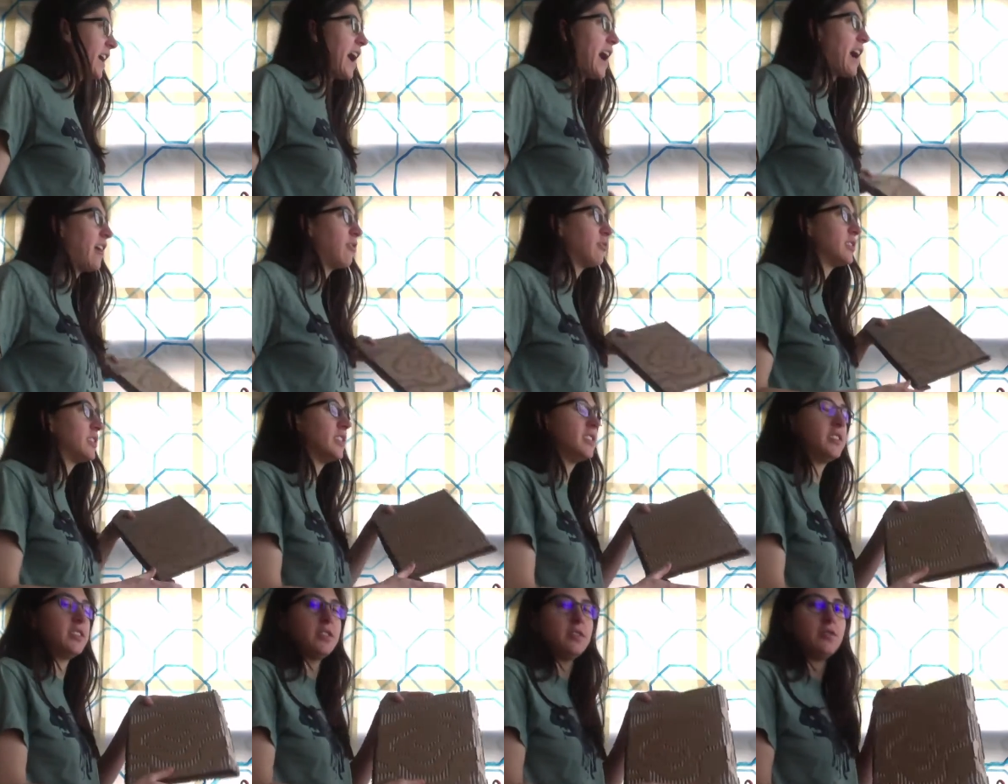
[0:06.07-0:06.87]
how
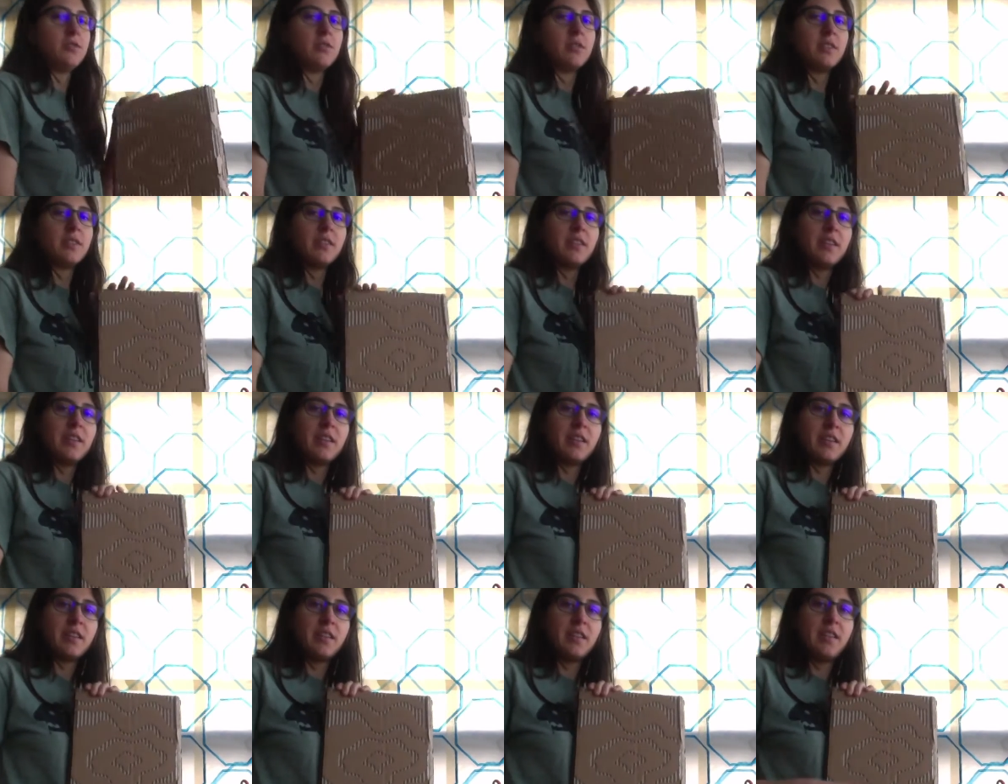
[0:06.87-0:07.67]
to do
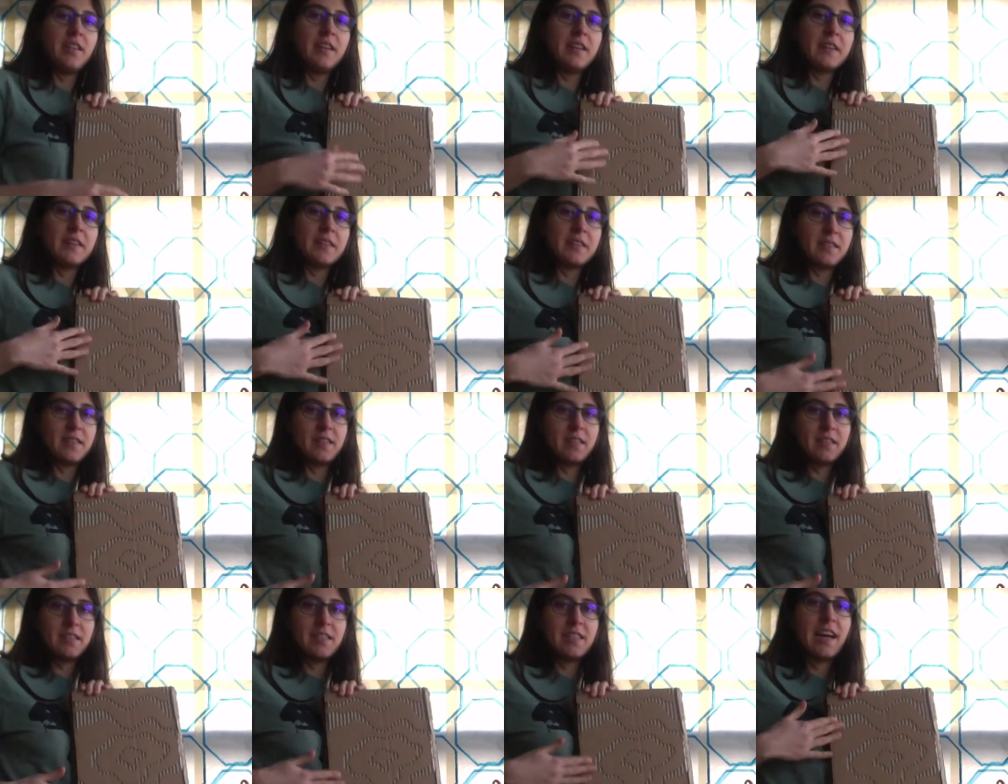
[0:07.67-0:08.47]

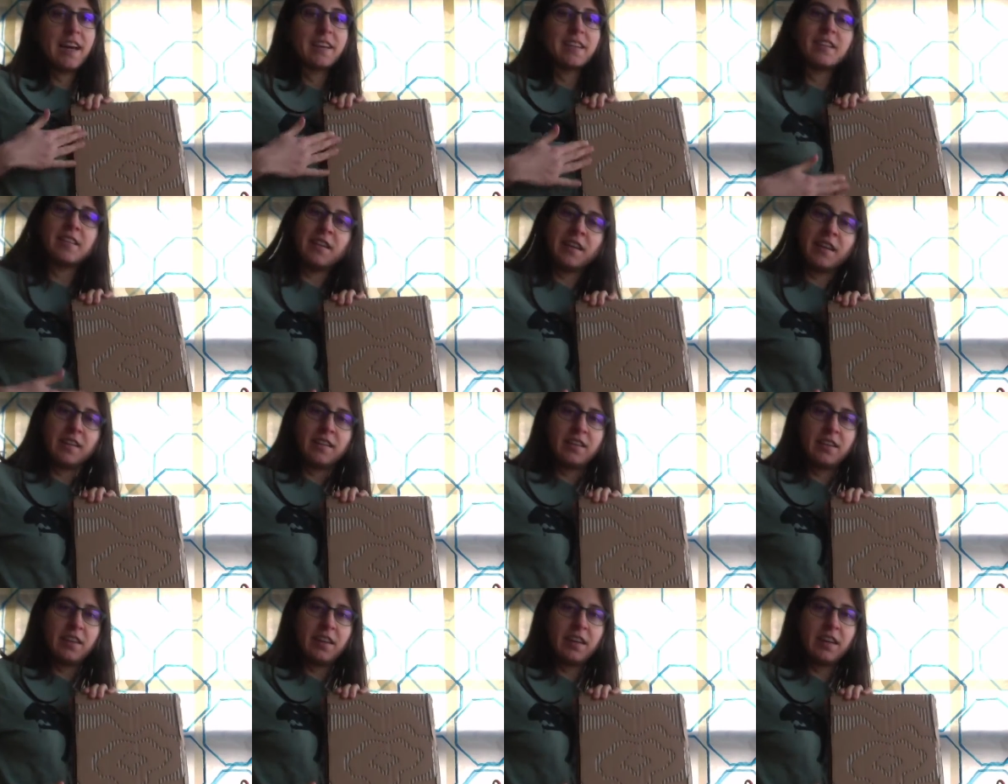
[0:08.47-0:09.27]
this
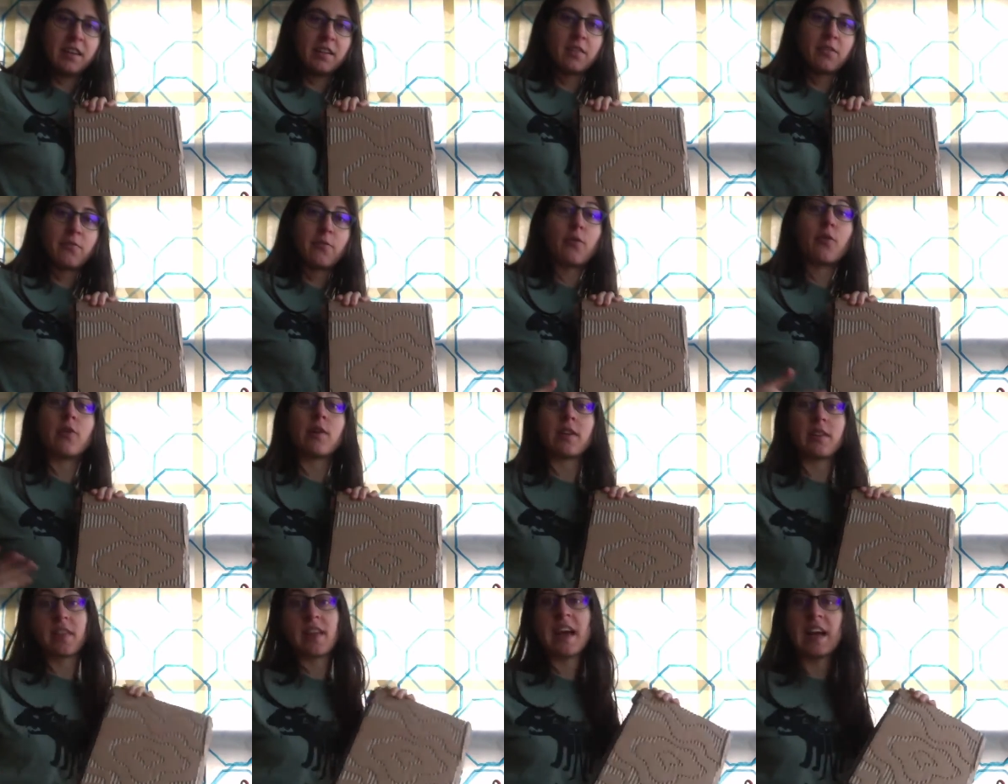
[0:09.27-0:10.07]
technique here
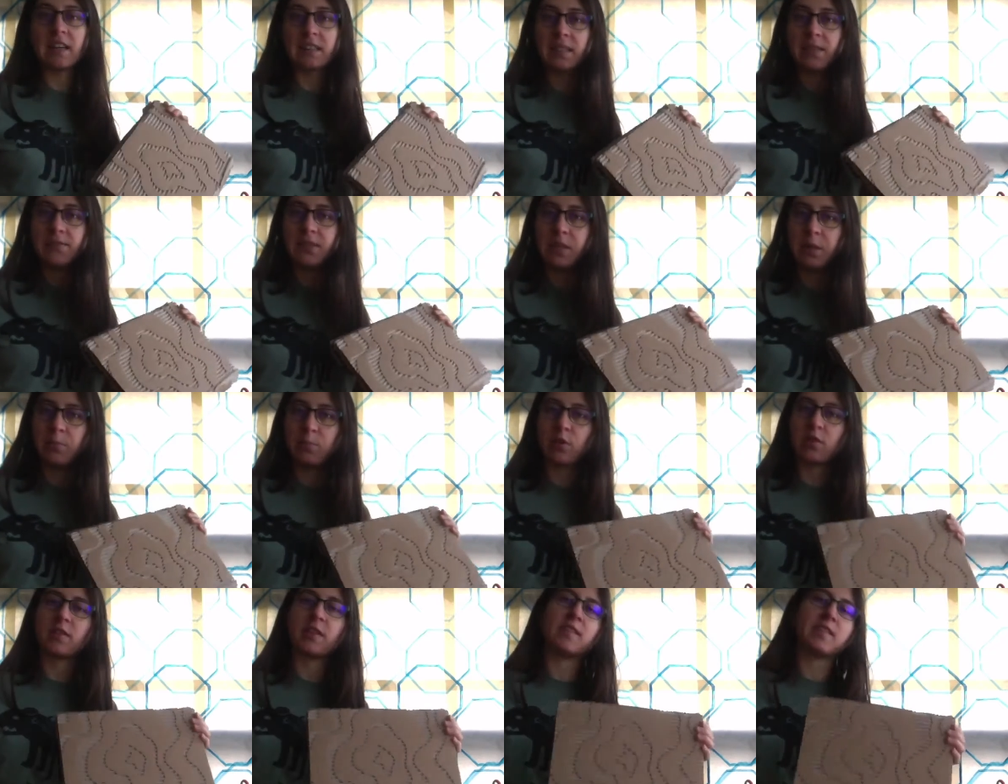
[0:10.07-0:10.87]
for the activity
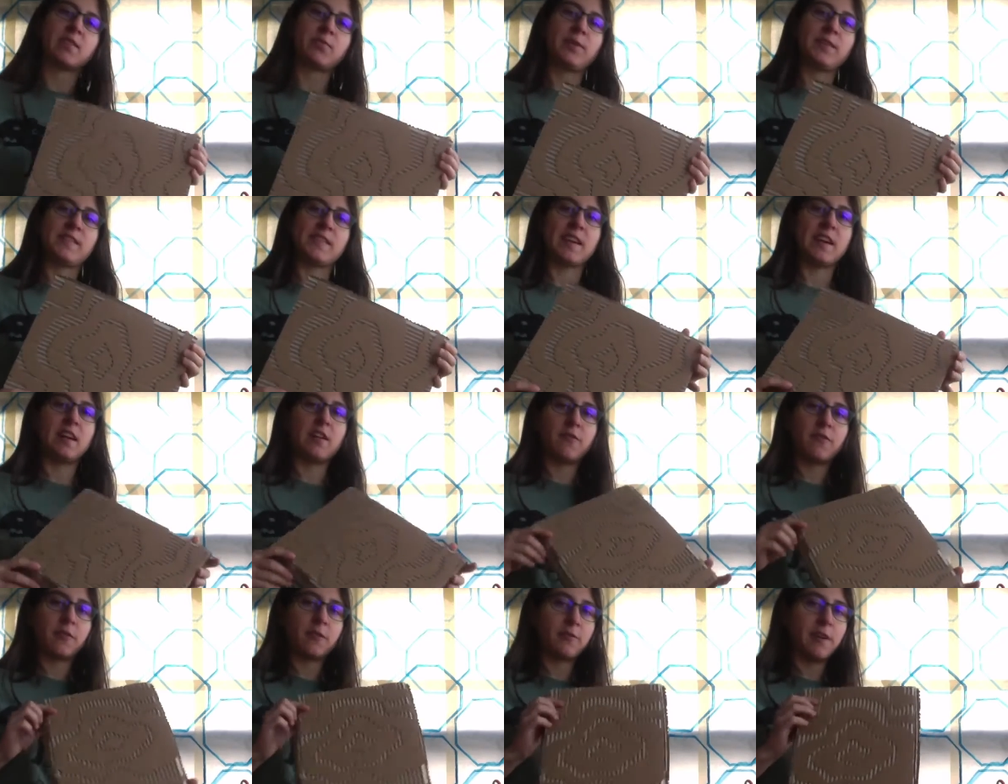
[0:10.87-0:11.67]
booklets we sent
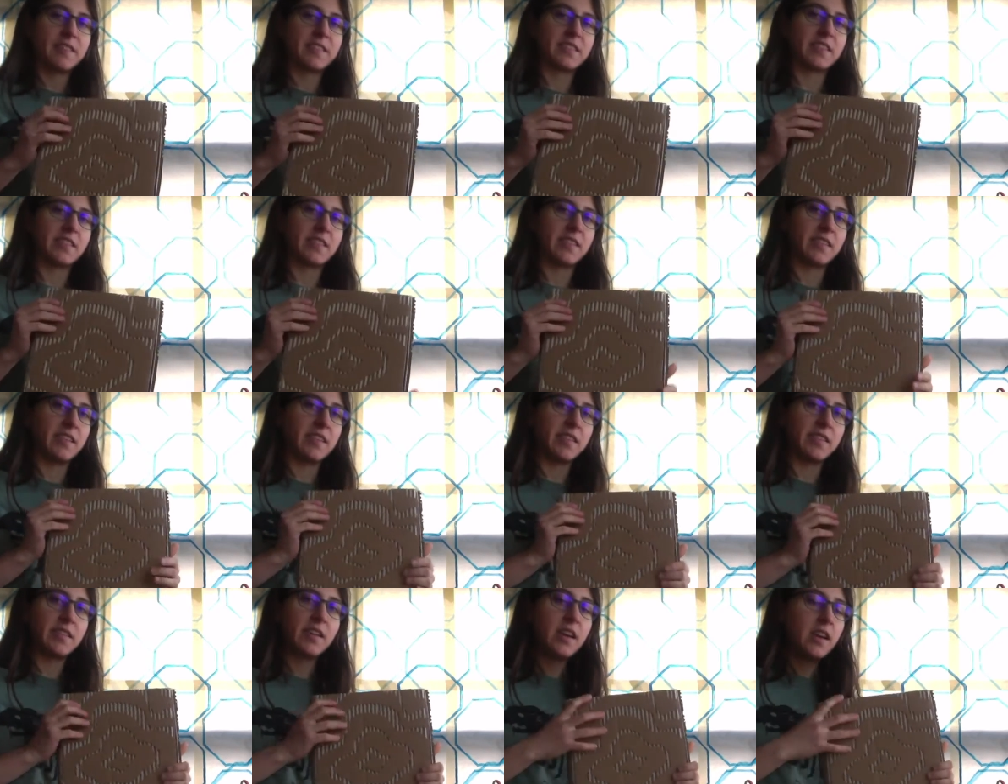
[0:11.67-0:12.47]
out for
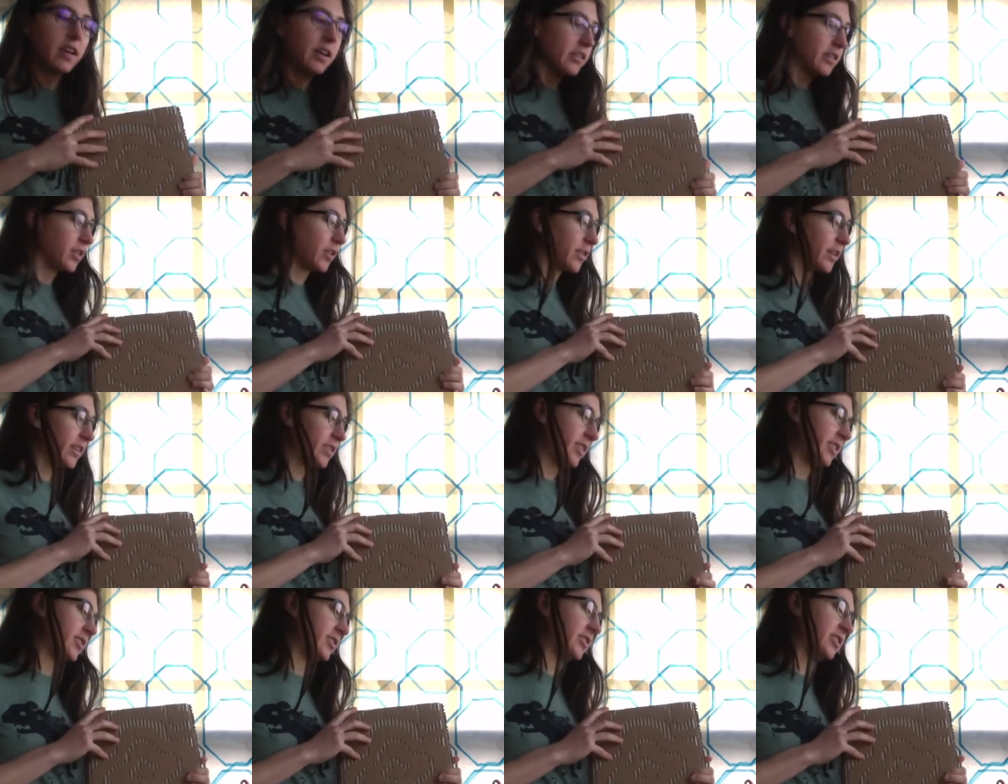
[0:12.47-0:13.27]
residencies. So
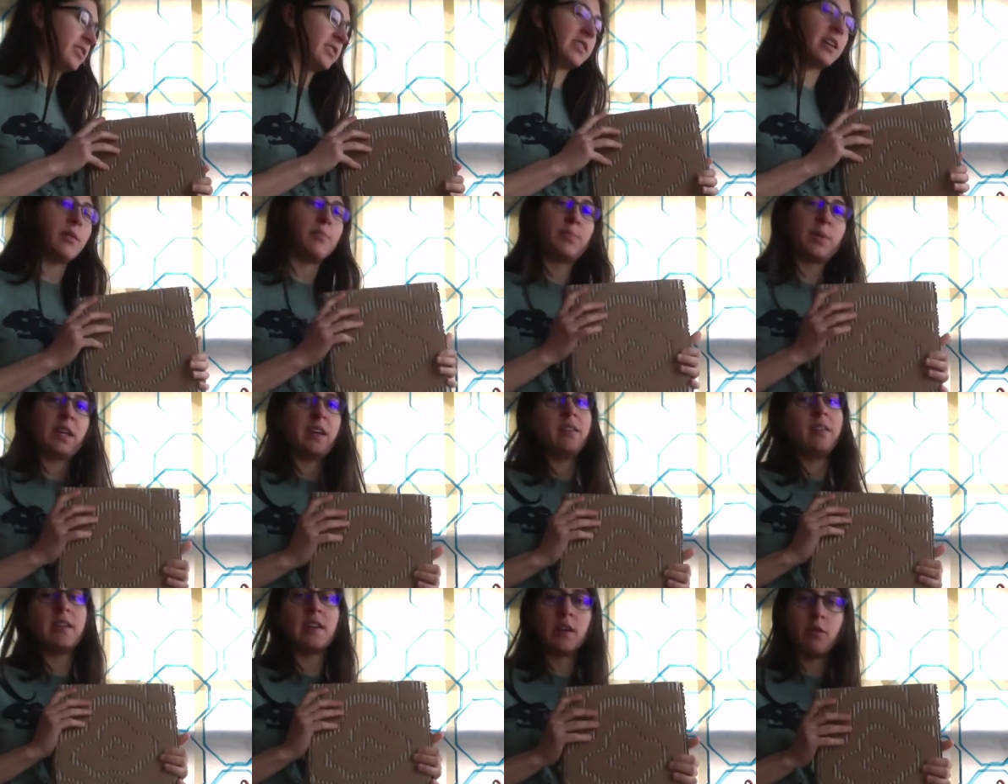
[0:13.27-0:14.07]
this is just a
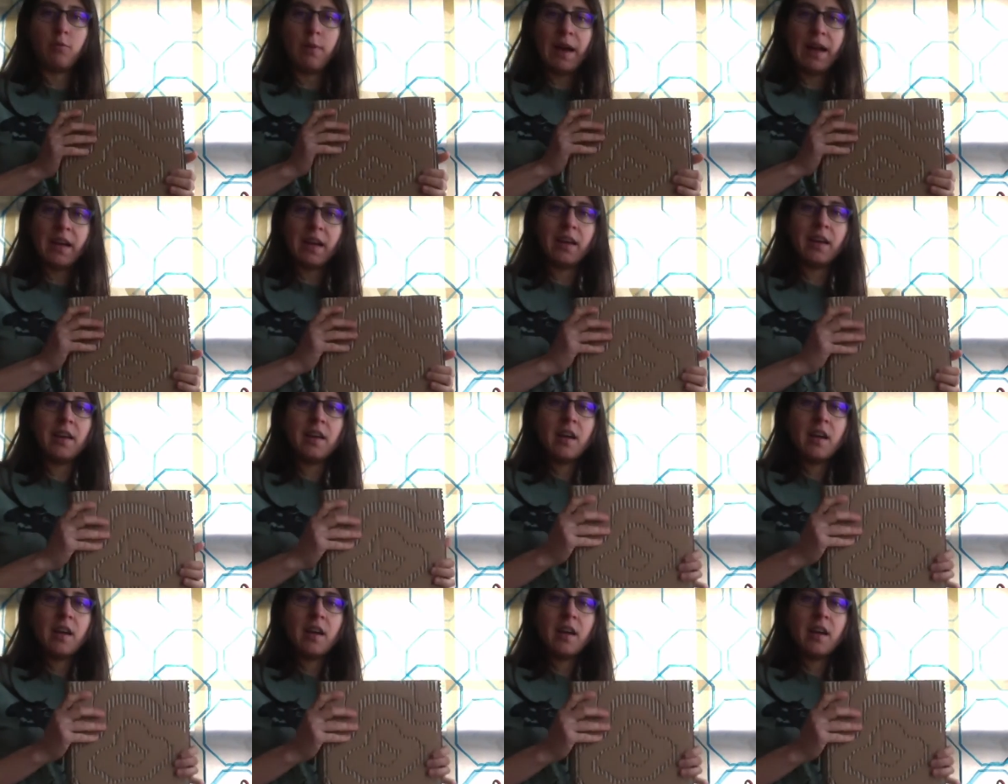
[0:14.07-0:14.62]
peeling away